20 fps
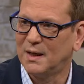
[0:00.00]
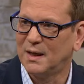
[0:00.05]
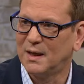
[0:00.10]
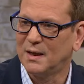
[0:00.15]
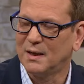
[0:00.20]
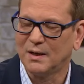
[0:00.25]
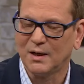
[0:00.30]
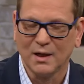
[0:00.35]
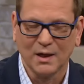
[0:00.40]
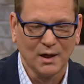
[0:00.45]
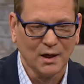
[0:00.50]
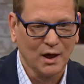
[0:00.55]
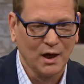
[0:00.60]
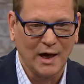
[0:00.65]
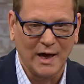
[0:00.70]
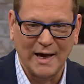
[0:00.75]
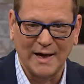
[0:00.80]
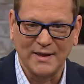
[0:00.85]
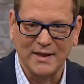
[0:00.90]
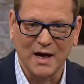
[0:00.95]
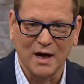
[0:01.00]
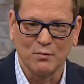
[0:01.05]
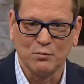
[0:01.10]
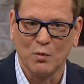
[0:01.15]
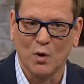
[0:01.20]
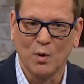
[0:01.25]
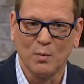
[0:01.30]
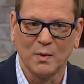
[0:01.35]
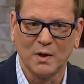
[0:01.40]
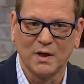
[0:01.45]
at that
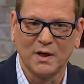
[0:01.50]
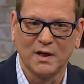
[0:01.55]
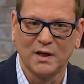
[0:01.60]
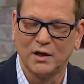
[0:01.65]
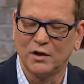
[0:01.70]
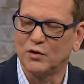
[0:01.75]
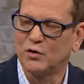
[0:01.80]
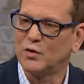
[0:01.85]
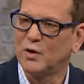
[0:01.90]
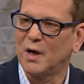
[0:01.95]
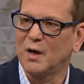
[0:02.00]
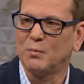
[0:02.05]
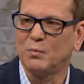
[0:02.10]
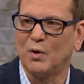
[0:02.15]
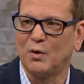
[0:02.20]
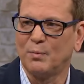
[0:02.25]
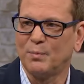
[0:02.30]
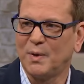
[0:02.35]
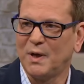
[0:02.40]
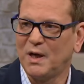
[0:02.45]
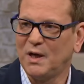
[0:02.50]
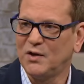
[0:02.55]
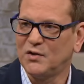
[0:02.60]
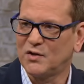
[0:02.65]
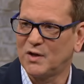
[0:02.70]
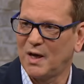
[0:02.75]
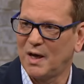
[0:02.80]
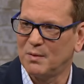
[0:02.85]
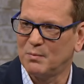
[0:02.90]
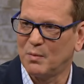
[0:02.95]
moment, an incredible
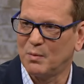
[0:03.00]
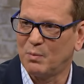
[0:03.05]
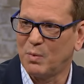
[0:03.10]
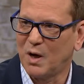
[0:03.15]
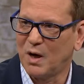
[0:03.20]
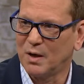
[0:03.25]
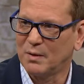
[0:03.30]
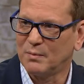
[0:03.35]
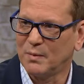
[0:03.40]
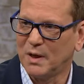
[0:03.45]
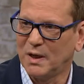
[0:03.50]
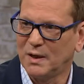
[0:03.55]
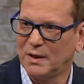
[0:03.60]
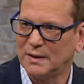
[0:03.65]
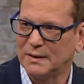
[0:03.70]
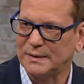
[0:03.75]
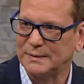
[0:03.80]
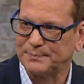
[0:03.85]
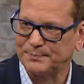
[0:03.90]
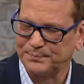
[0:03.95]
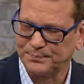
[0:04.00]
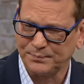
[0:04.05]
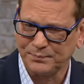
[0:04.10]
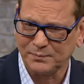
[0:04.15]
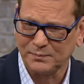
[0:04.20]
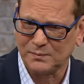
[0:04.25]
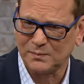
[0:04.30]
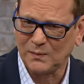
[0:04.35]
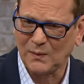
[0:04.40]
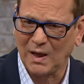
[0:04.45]
peace came upon me.
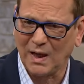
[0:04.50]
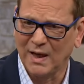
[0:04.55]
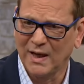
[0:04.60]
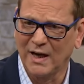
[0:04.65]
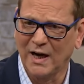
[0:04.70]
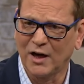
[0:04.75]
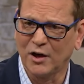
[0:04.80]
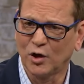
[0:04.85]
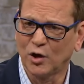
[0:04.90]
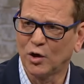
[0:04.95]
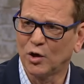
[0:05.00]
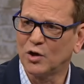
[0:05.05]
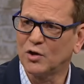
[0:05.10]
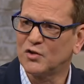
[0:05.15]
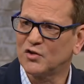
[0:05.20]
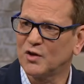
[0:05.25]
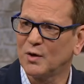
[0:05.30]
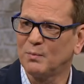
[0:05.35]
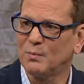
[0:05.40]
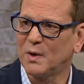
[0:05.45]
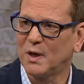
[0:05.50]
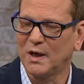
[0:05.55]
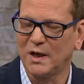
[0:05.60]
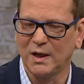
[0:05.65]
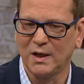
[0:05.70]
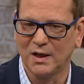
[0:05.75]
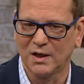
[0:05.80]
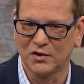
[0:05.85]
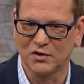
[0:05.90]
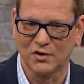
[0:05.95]
And I heard
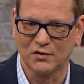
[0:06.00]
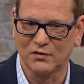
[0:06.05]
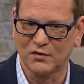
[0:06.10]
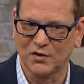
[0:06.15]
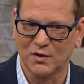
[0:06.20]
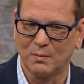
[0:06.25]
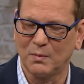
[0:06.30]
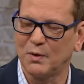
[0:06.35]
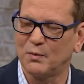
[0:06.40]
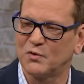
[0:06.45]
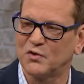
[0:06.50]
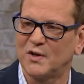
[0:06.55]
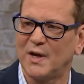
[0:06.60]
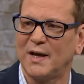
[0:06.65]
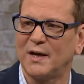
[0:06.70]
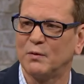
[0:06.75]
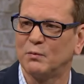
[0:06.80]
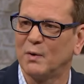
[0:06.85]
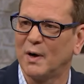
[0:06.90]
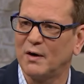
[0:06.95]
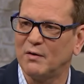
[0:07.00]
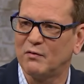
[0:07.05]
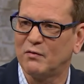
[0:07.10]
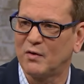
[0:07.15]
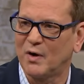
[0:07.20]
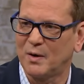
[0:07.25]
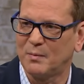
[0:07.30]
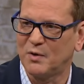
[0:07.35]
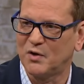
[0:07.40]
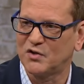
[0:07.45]
somebody, as if somebody was standing right in
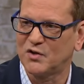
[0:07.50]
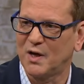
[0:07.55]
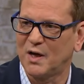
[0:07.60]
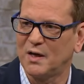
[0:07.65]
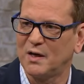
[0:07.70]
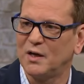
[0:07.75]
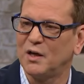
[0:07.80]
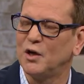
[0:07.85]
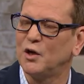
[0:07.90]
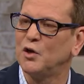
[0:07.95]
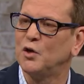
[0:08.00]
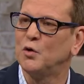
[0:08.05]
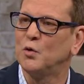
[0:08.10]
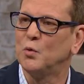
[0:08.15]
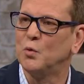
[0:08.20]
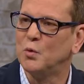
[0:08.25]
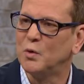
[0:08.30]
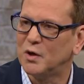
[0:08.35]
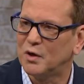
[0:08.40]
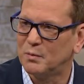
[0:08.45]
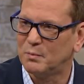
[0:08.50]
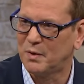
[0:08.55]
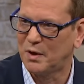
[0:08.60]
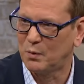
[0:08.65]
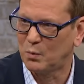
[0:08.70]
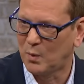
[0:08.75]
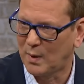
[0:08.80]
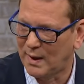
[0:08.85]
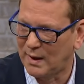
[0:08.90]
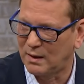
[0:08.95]
front of me, saying, "You will
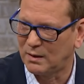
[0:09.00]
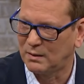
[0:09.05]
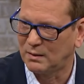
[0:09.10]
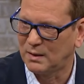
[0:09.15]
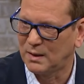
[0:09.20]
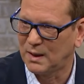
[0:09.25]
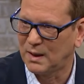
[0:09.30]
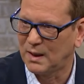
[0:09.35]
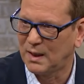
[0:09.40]
be well."